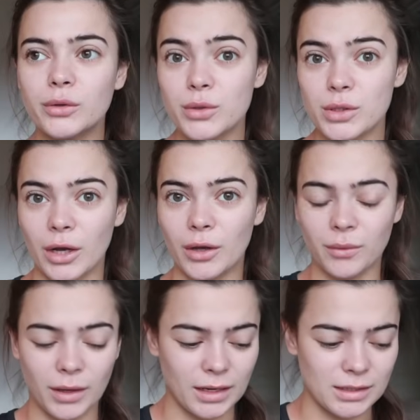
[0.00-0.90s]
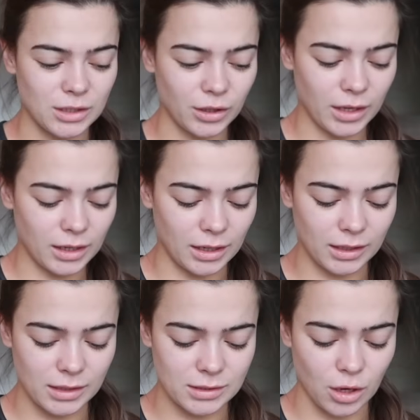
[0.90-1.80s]
Also, it is looking
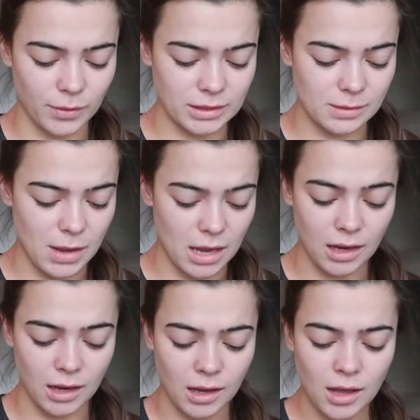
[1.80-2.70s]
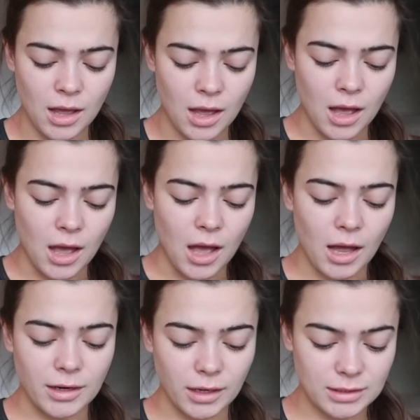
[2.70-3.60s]
like it's going to be
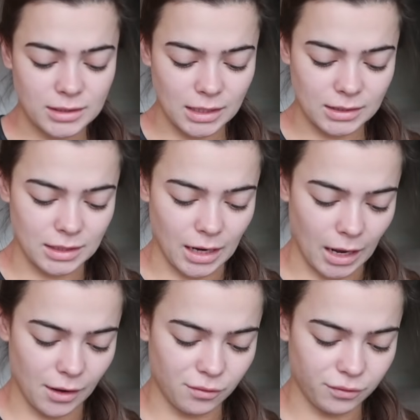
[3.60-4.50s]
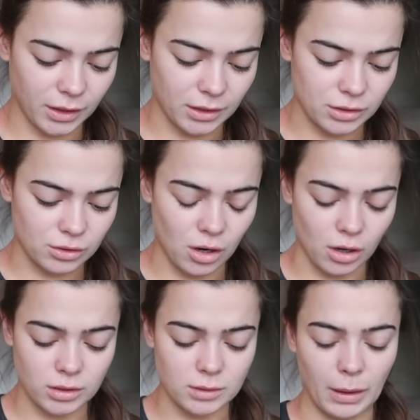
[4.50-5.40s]
a nice day today, fingers
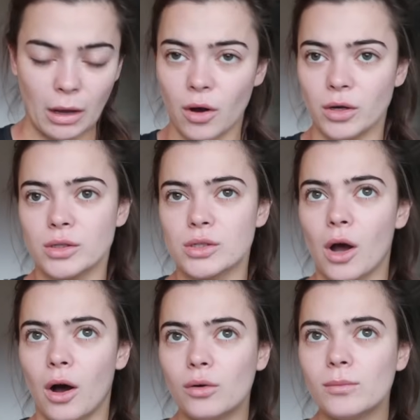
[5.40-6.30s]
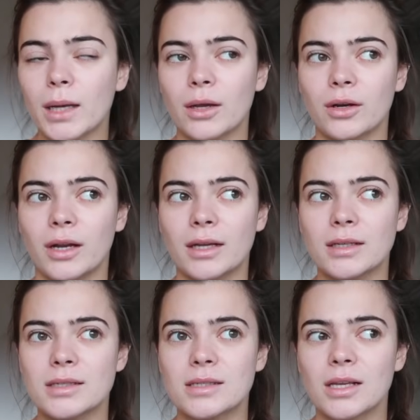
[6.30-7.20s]
crossed, because oh my
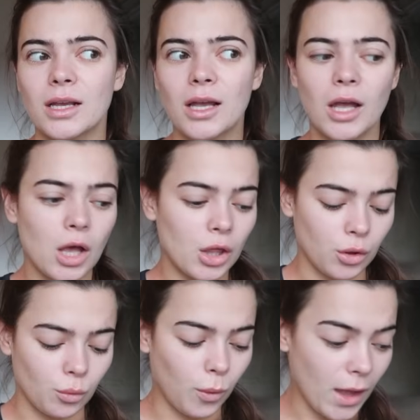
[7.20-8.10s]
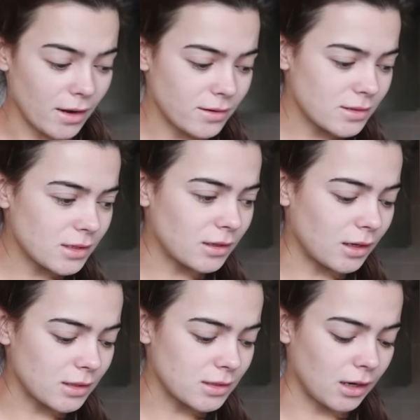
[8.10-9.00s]
goodness, the wind
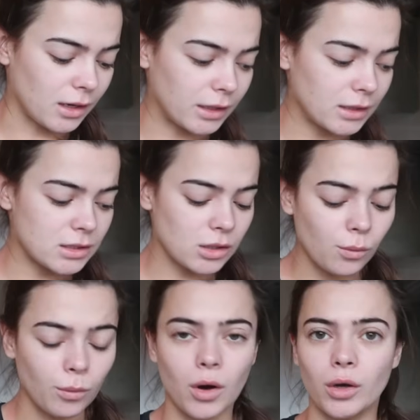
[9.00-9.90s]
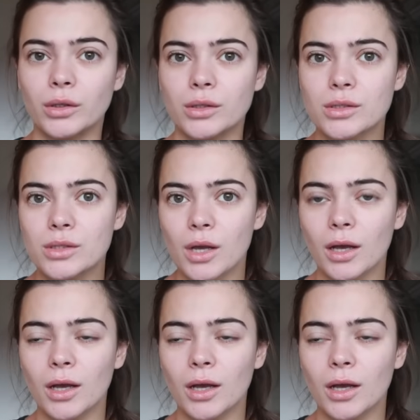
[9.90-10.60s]
last night was